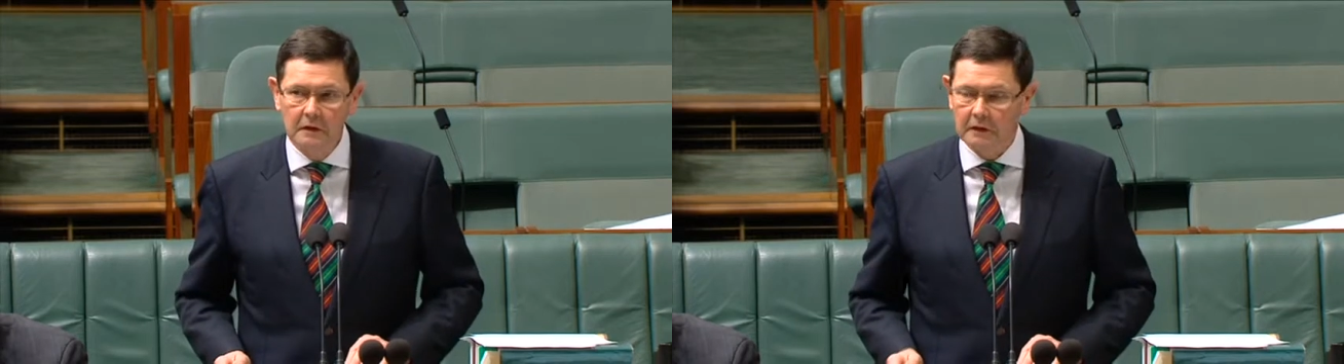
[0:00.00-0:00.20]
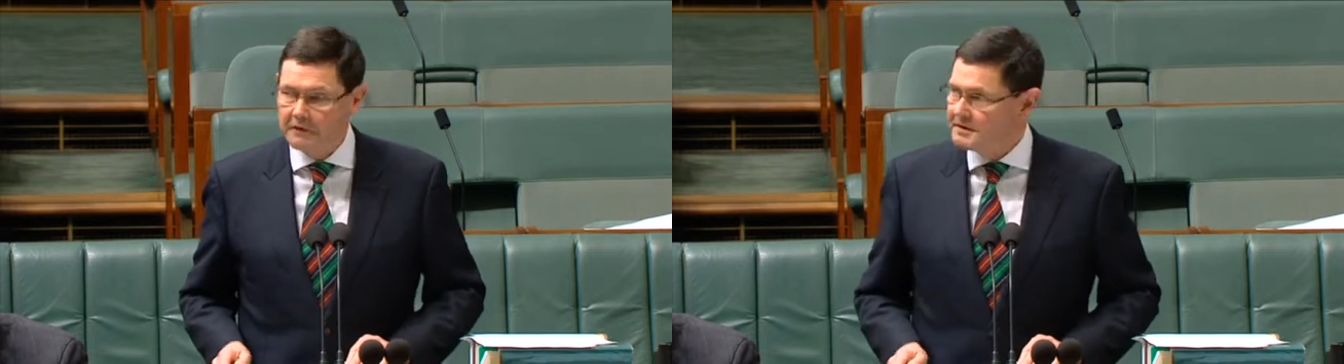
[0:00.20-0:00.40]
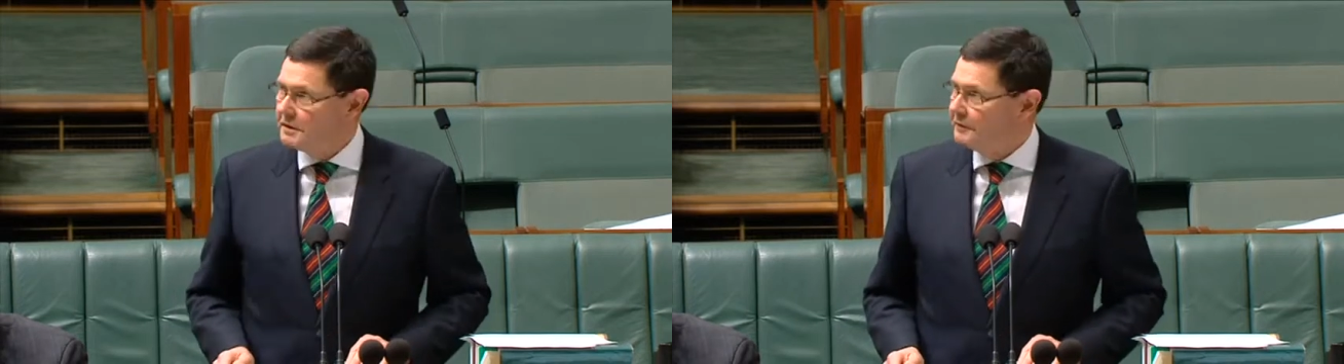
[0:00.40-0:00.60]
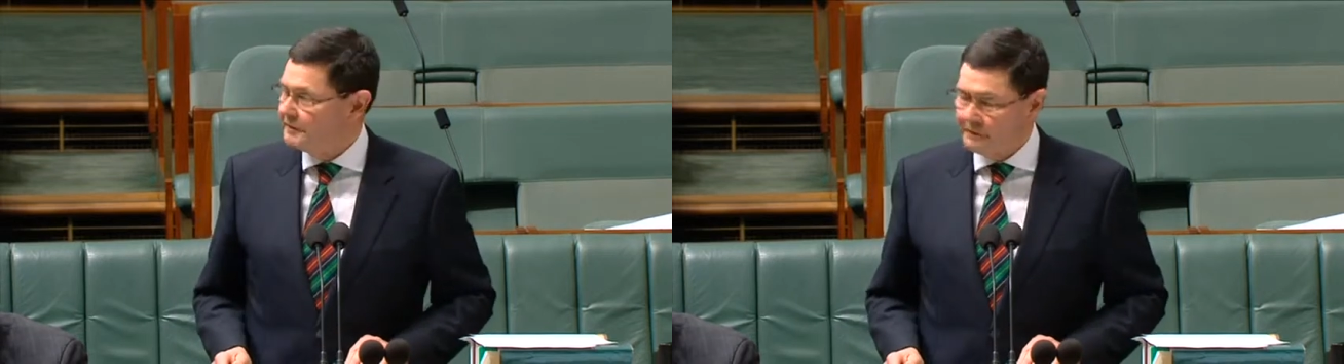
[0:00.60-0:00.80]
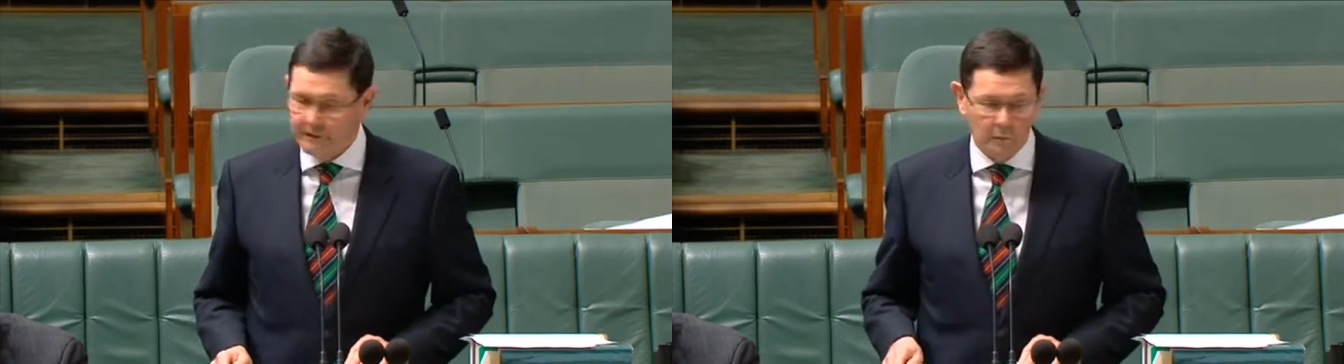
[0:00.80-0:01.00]
the
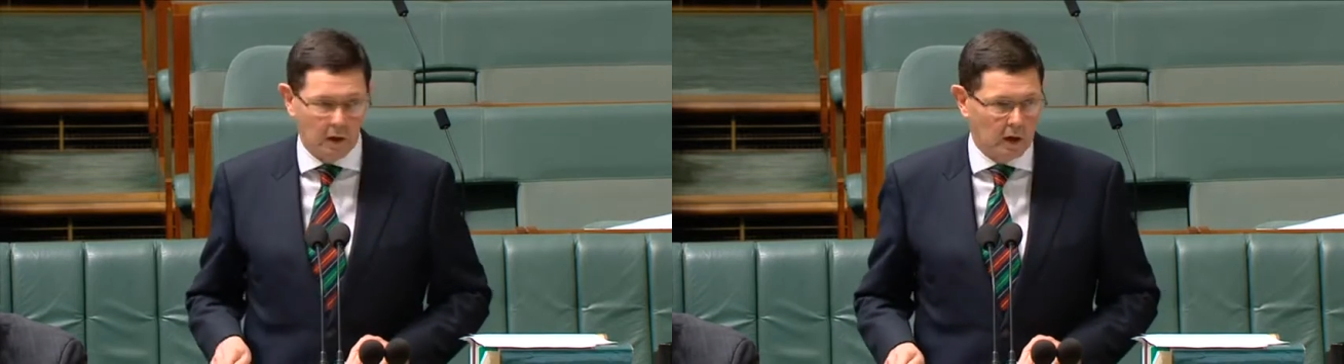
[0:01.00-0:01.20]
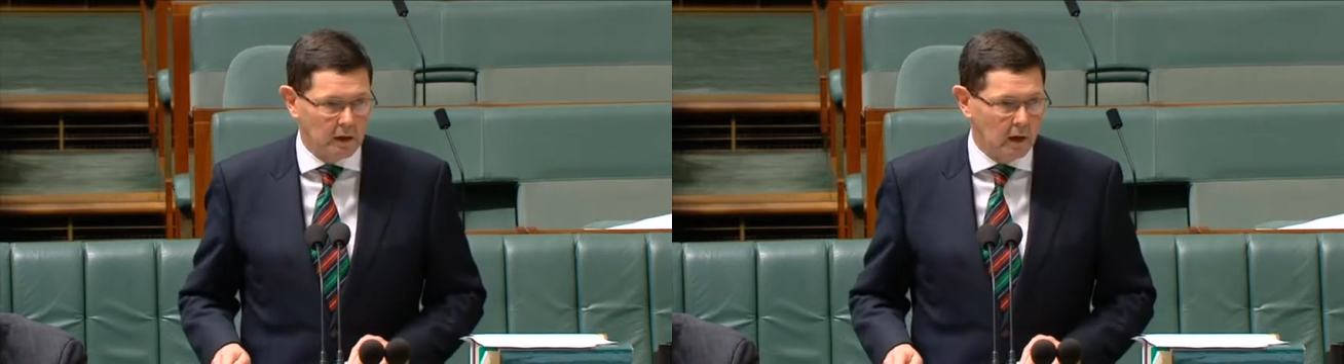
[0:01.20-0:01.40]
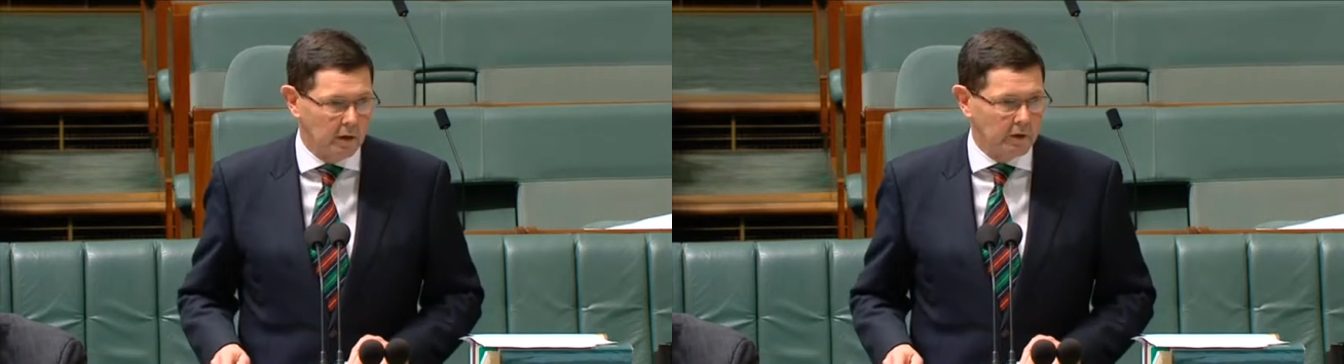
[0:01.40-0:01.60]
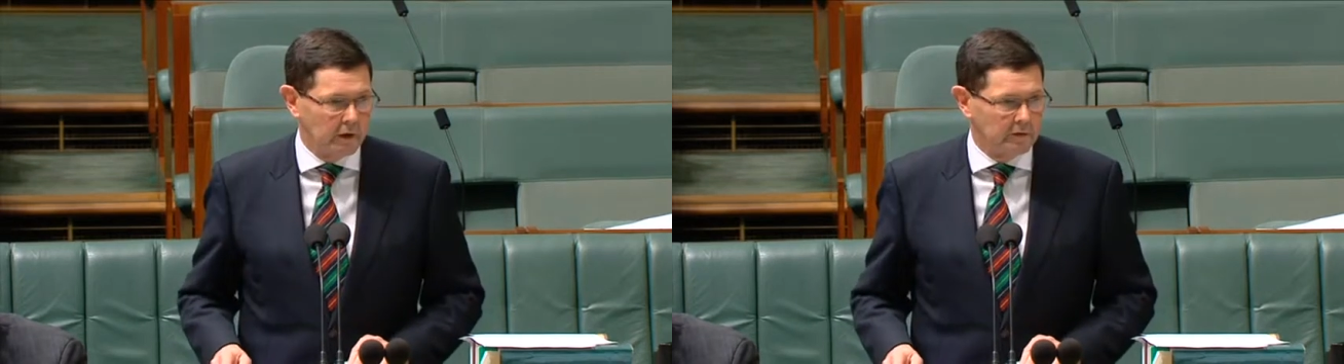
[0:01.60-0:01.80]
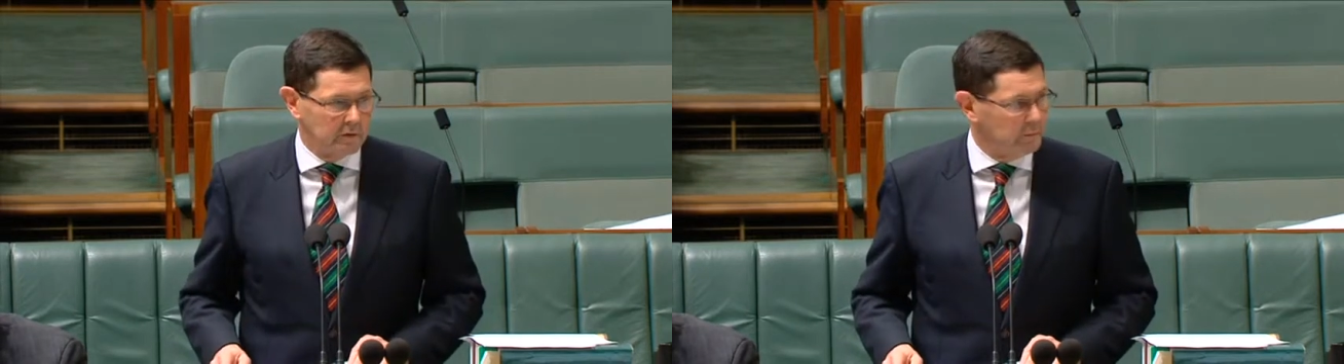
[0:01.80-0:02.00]
services in my own
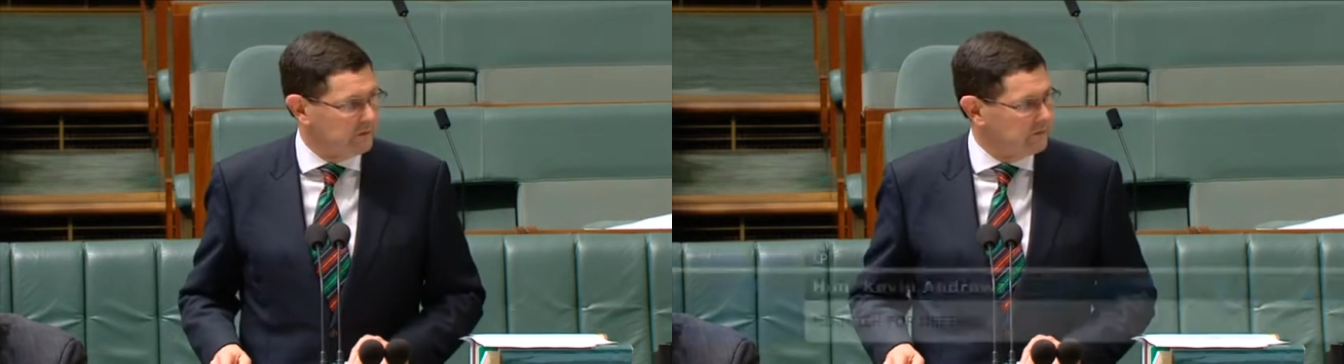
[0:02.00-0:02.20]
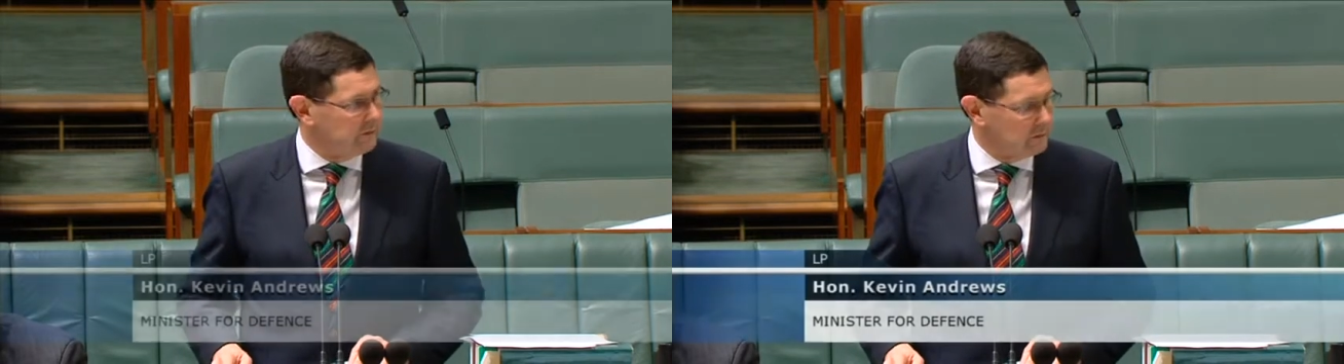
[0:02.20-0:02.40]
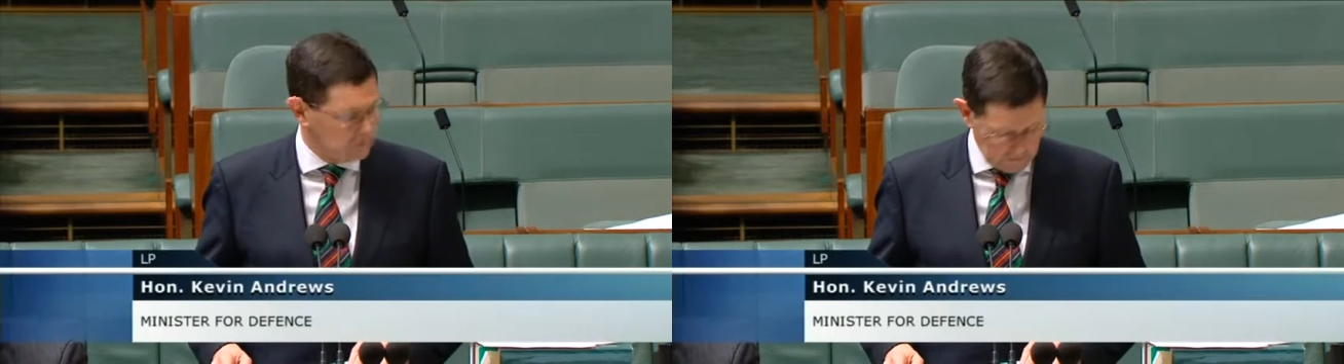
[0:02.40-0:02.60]
electorate, Mr